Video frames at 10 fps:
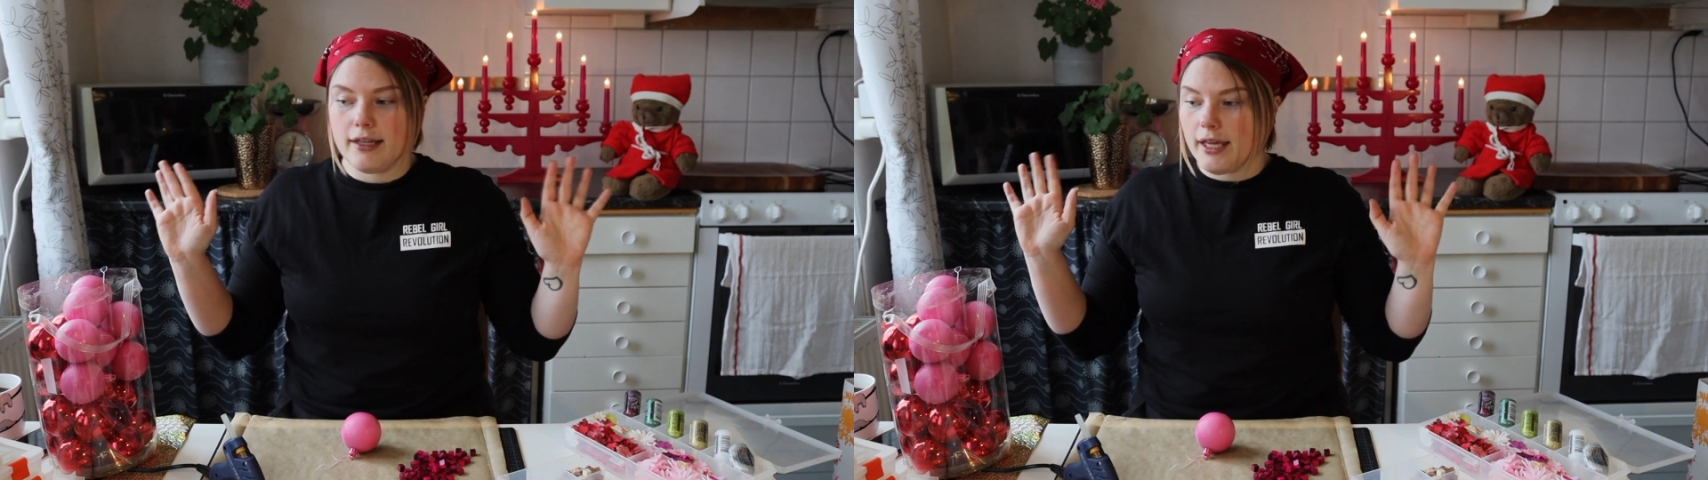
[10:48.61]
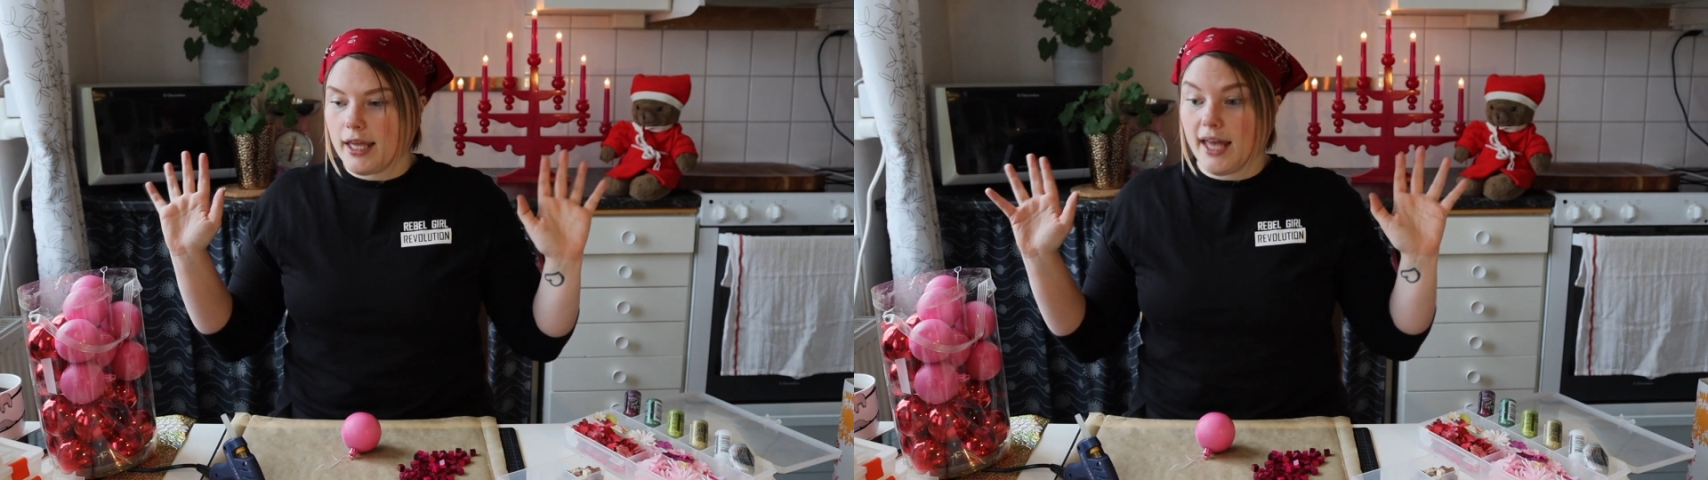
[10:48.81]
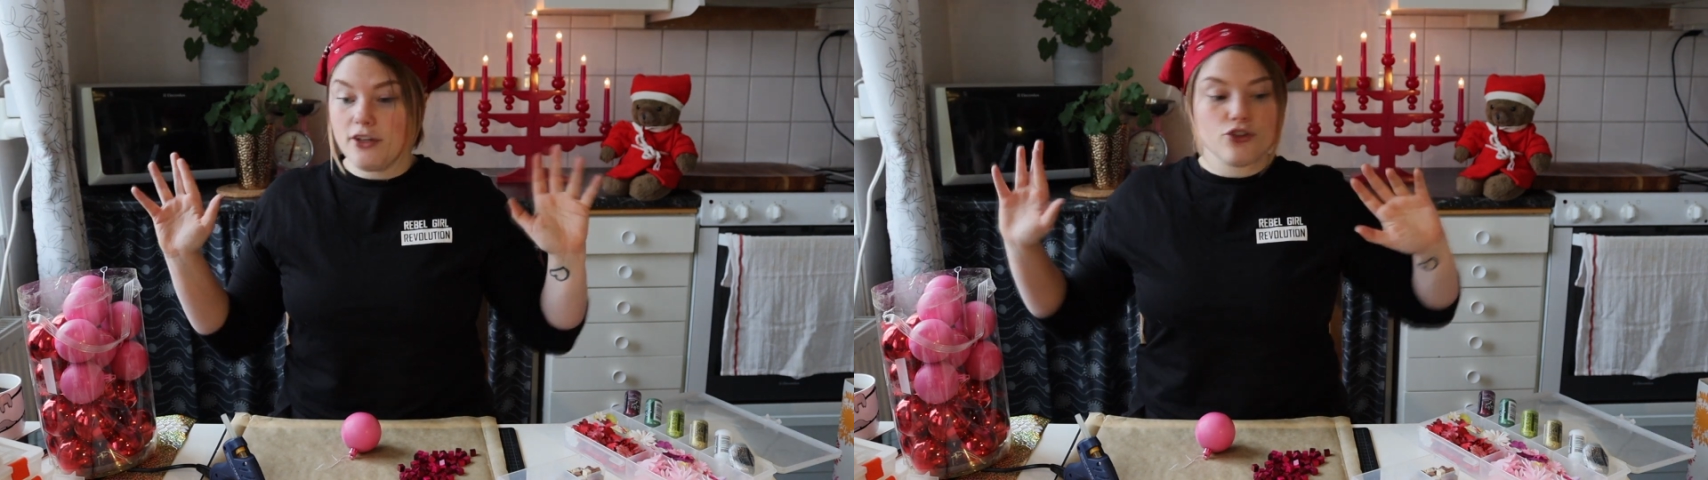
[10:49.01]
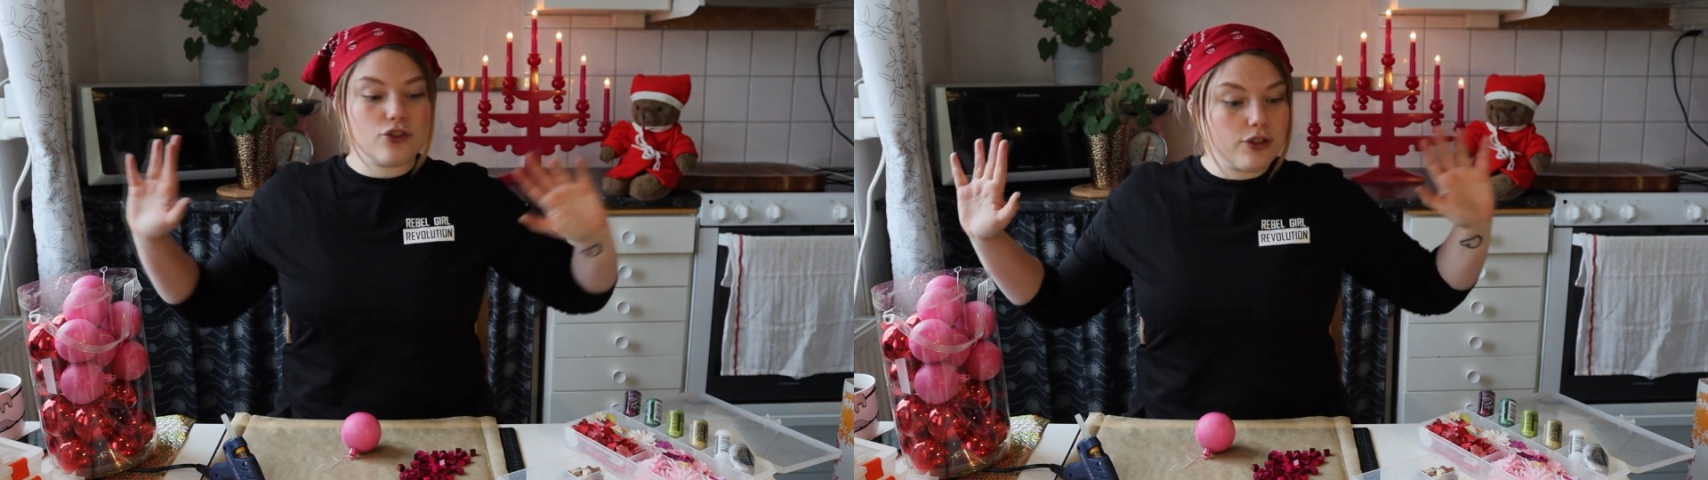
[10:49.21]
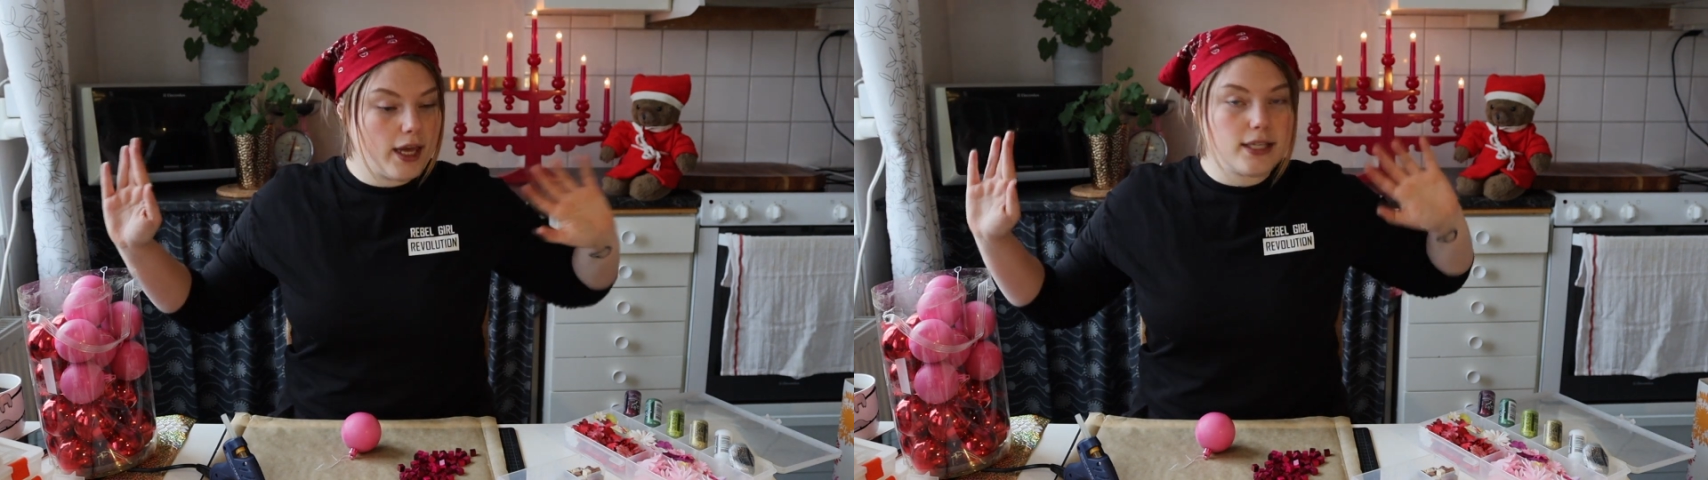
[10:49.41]
Like, I
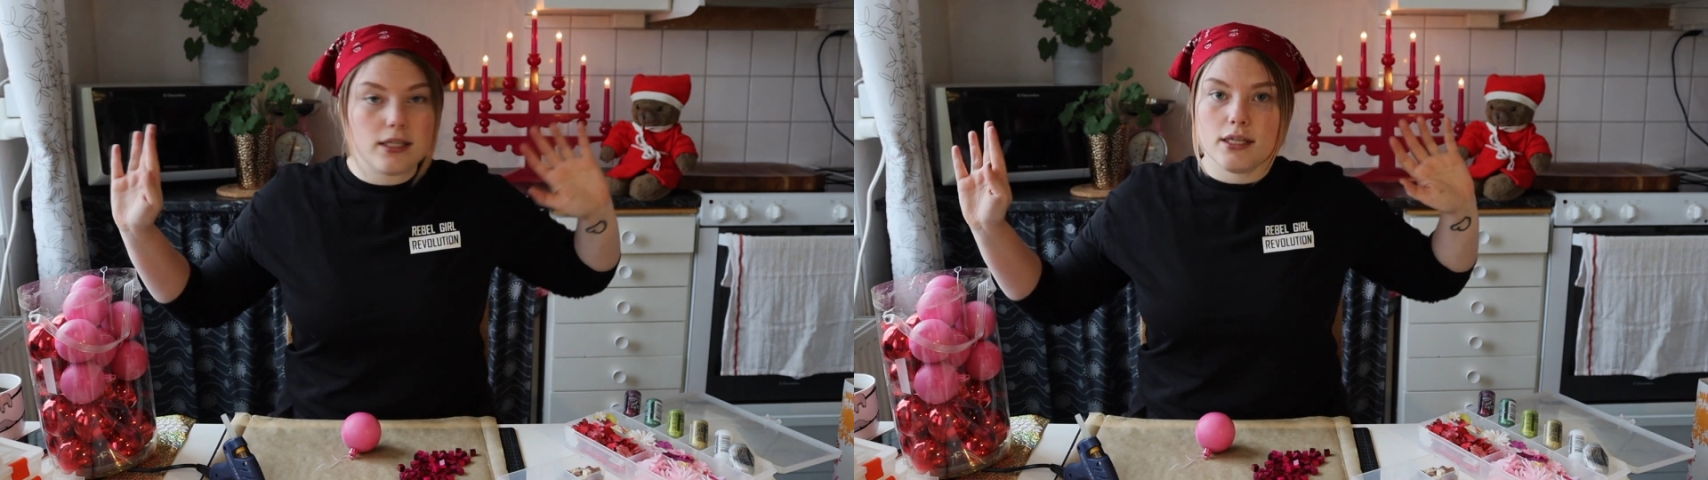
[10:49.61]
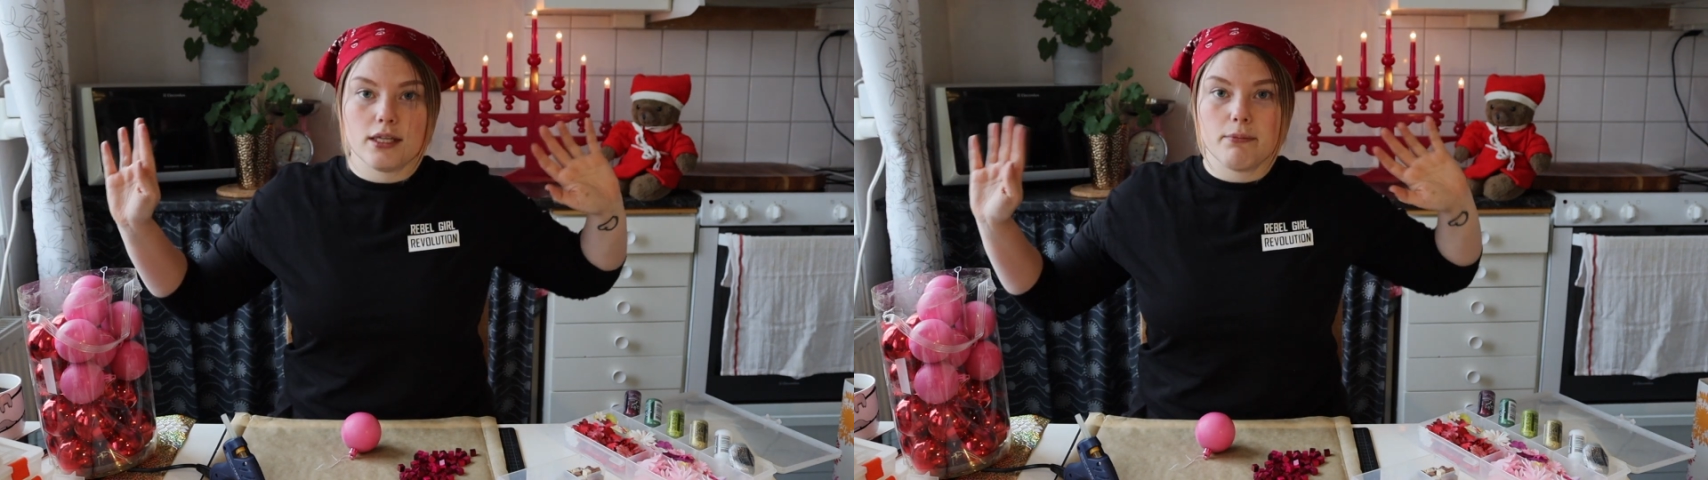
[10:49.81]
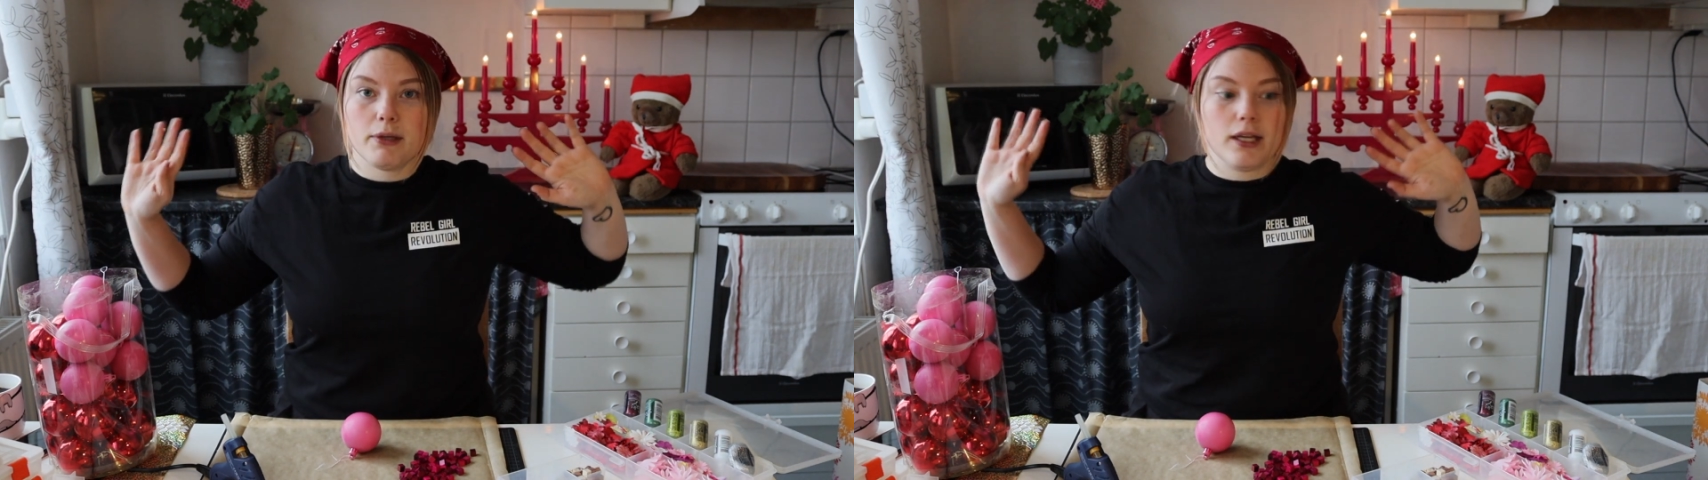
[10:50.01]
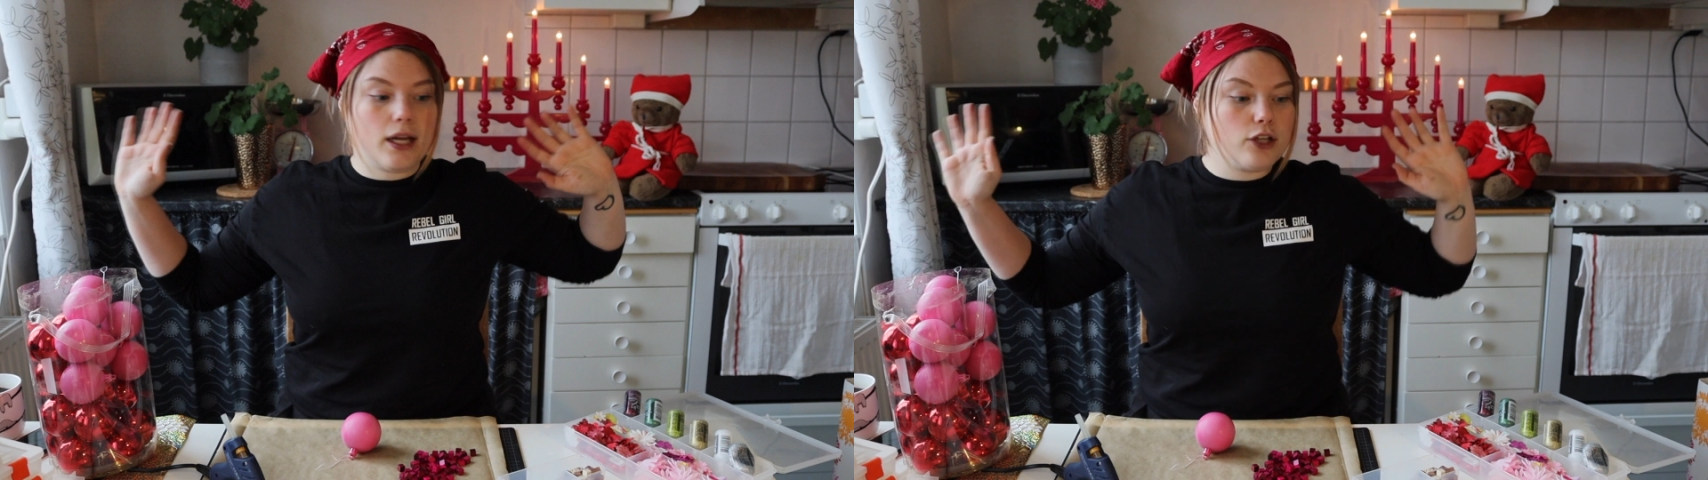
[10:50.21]
just, as I said in the beginning,